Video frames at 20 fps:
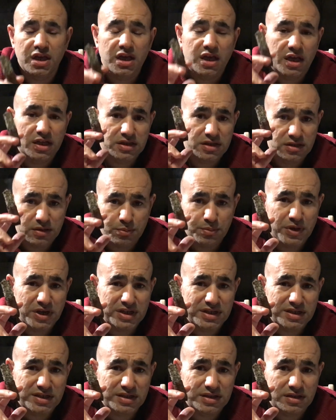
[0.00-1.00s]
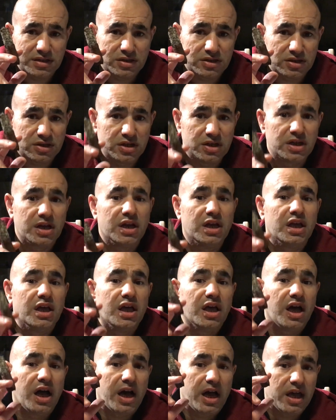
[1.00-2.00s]
It's the best stick.
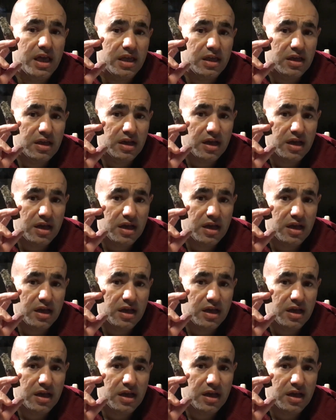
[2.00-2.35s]
I